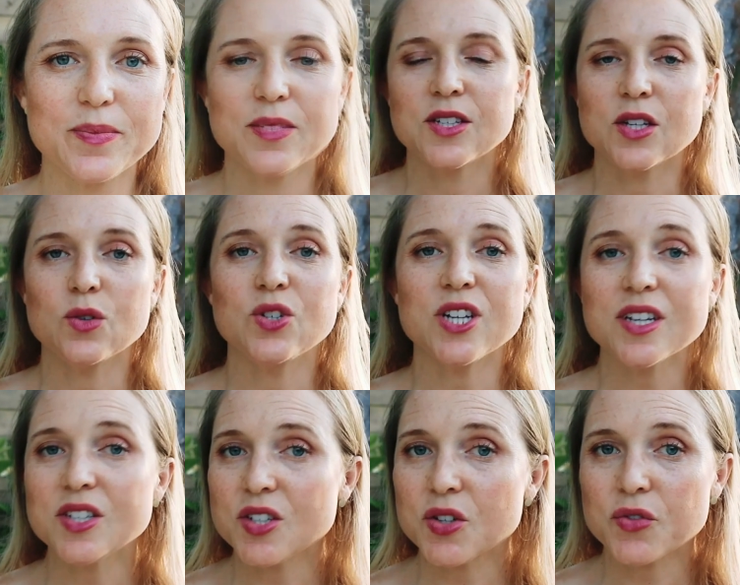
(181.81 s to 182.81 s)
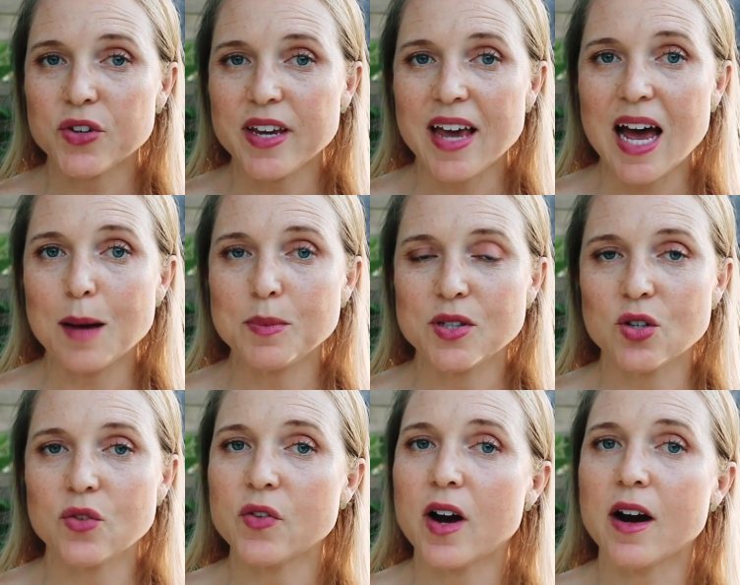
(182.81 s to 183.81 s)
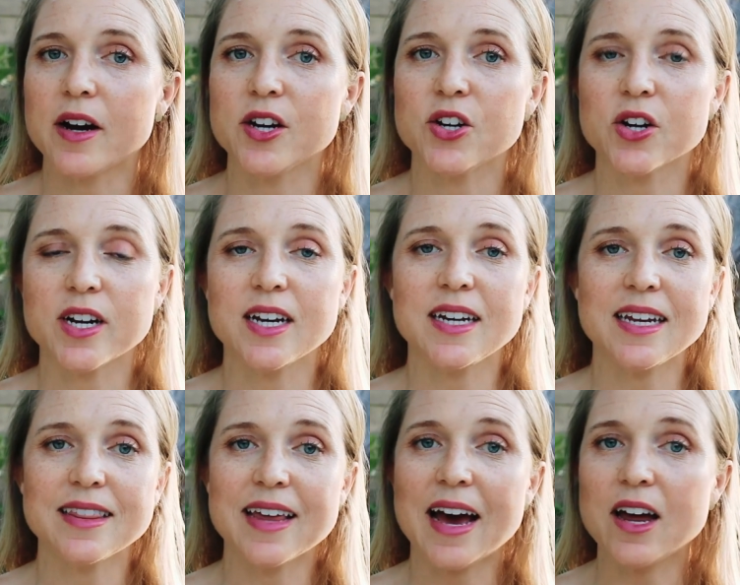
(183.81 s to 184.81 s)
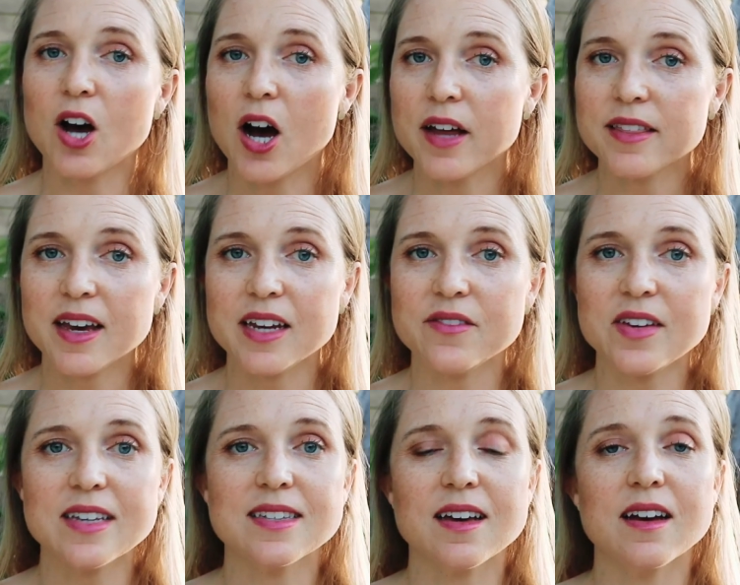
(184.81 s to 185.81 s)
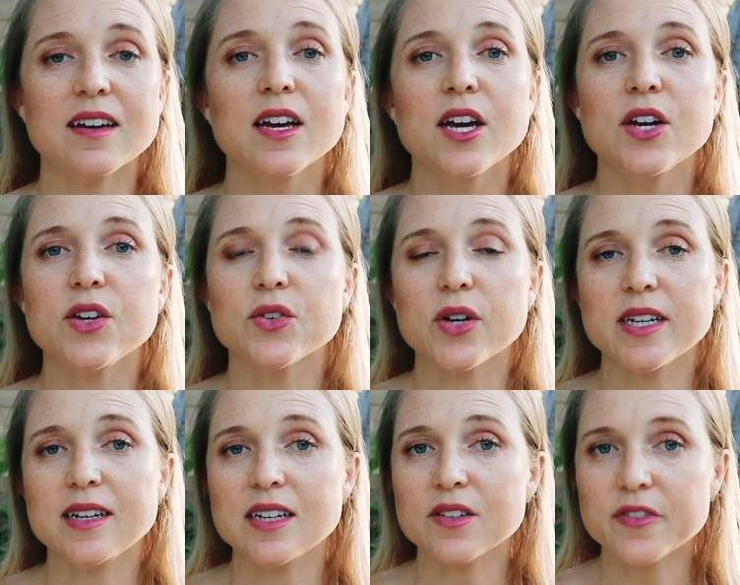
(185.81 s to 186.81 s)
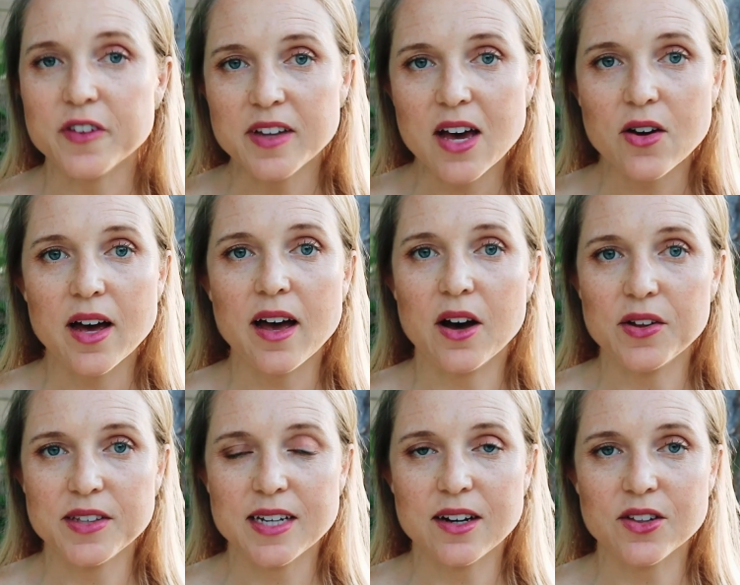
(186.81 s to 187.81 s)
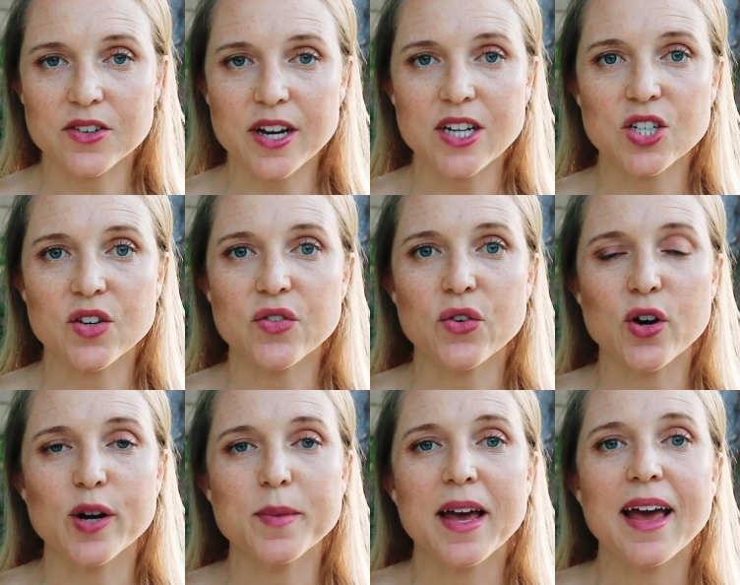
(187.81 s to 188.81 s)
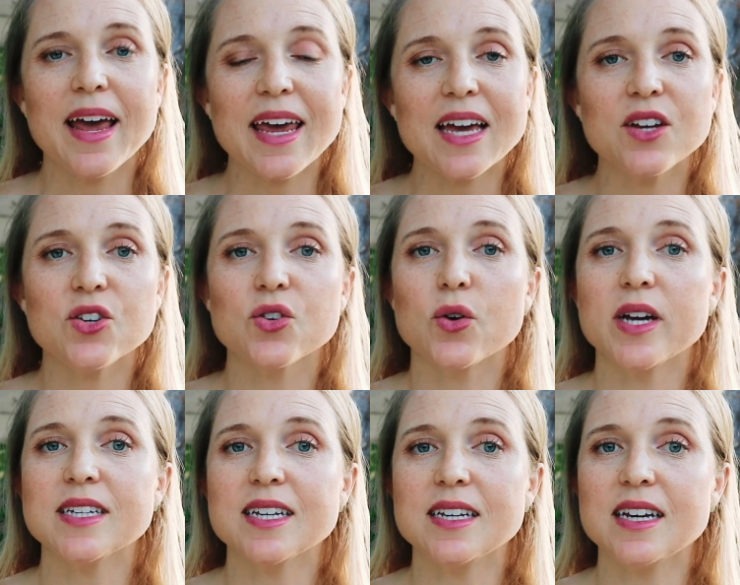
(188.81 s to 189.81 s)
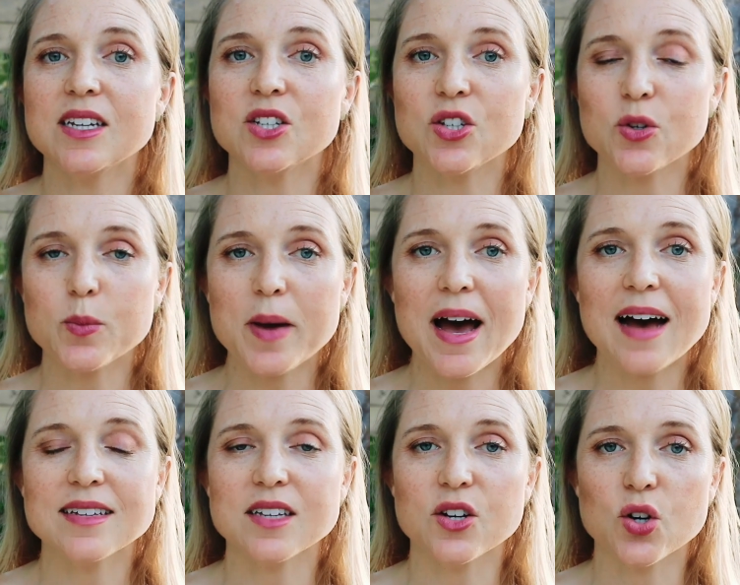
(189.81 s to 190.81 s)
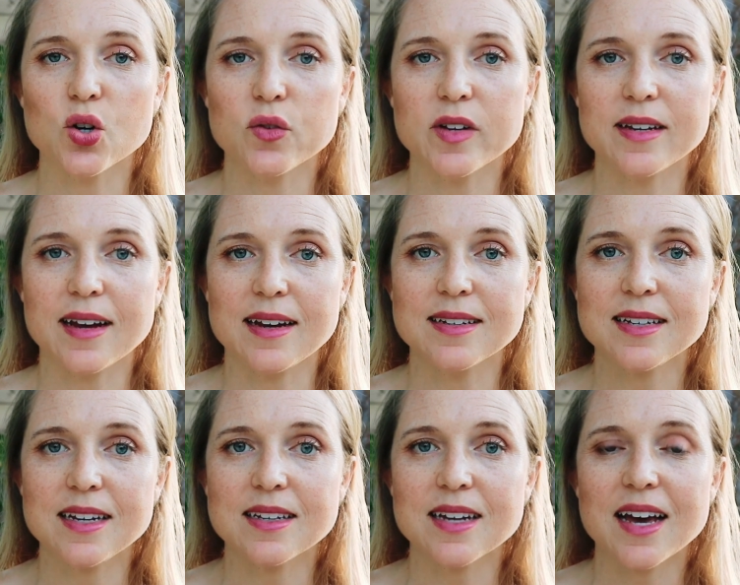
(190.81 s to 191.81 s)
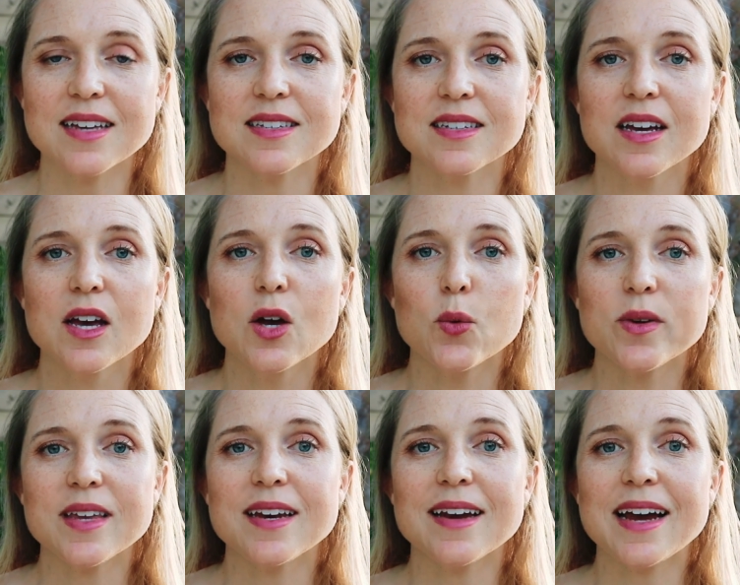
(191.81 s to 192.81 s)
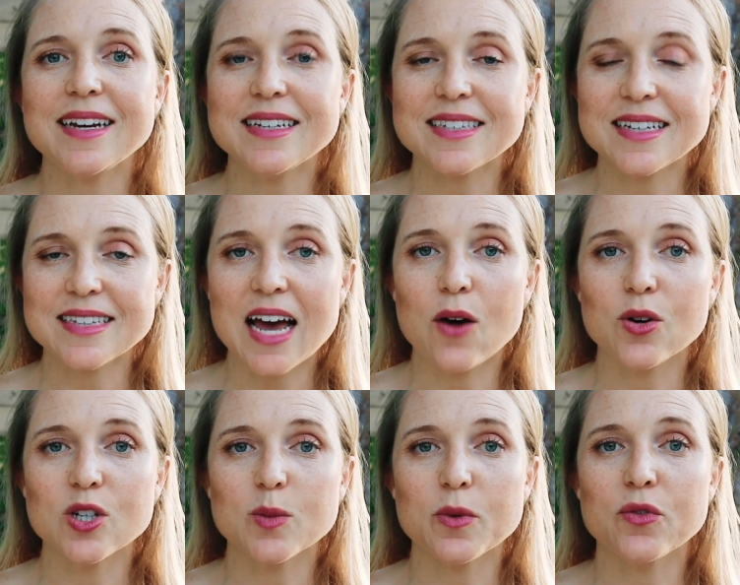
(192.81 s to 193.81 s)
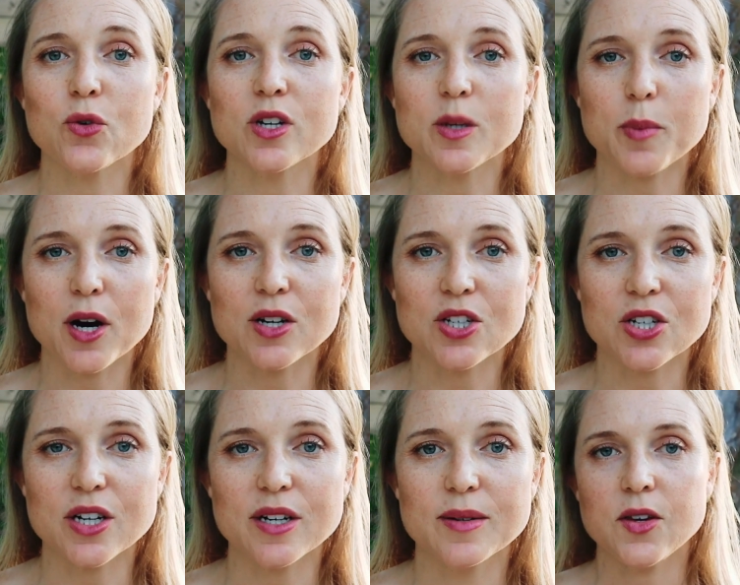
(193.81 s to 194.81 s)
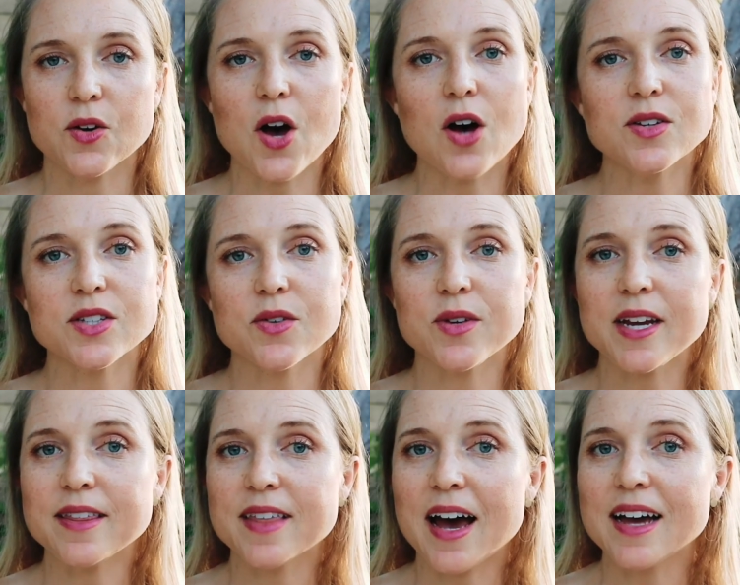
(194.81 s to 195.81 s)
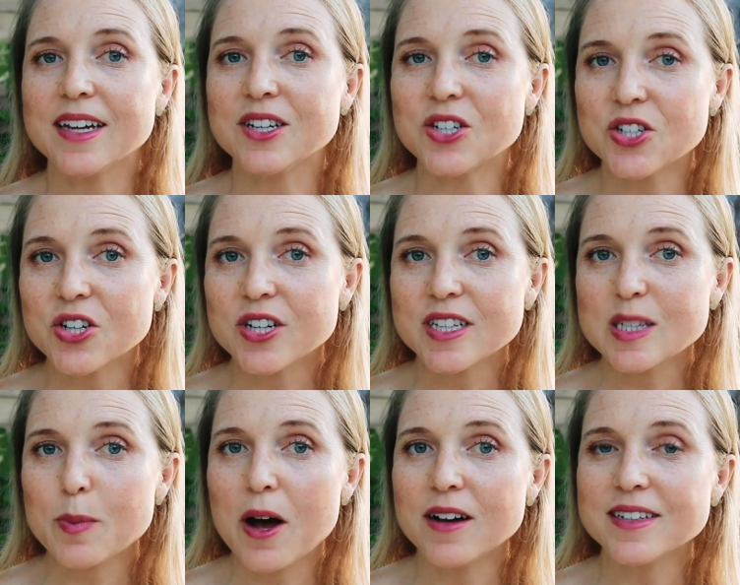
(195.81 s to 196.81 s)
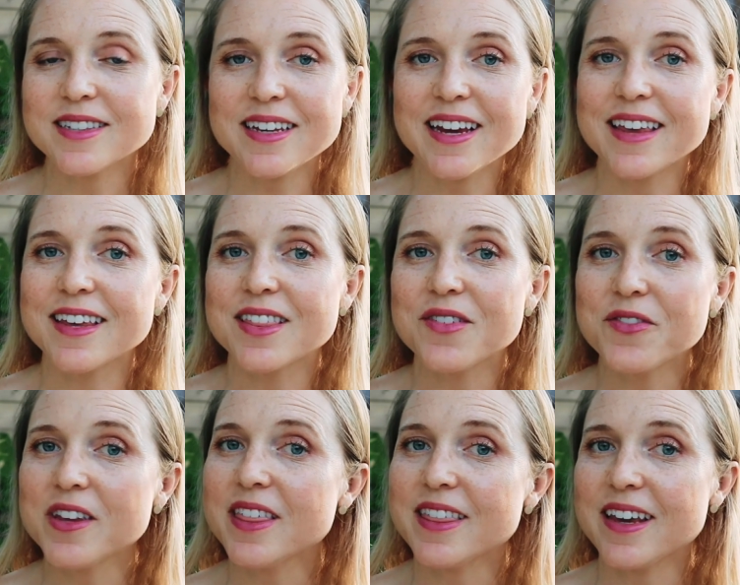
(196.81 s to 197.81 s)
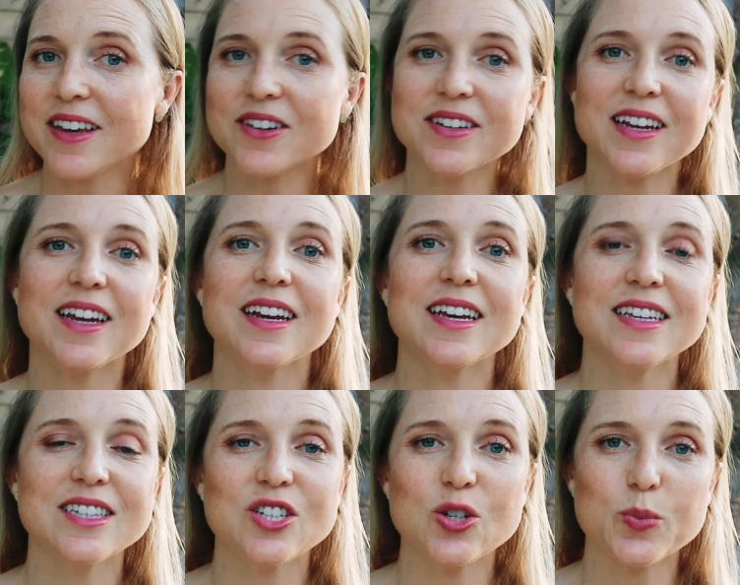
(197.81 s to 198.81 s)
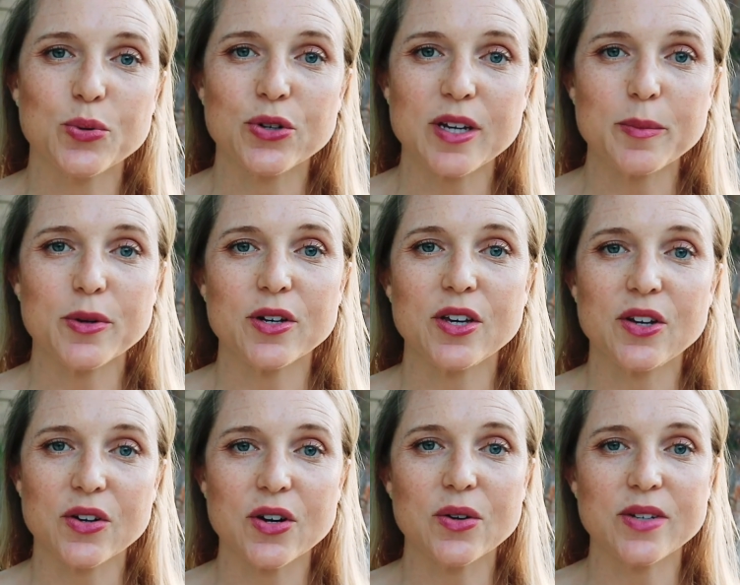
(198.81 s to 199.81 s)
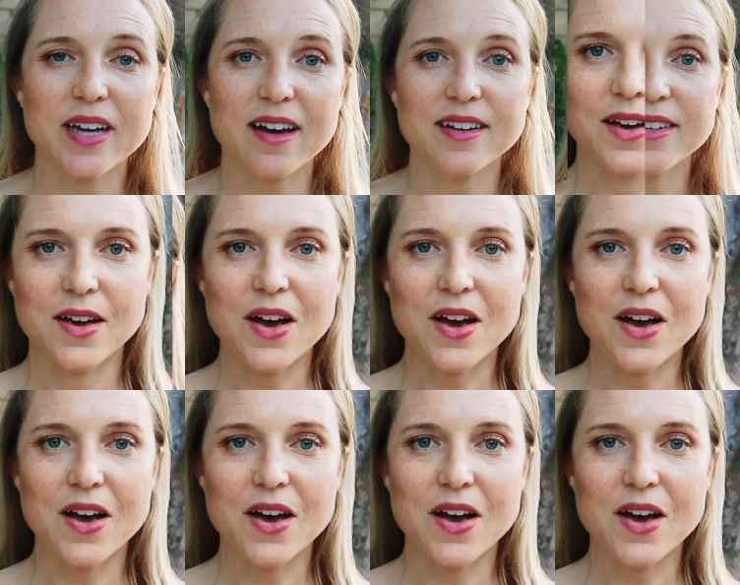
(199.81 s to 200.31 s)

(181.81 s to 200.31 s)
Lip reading: So just to recap so far, you're gonna need that online visa, you're going to need to fill out a health declaration form, and you're going to need to pass a COVID-19 test within 96 hours before departure. You'll also need that insurance policy, and then the 5th thing you'll need is to pre-book your hotel.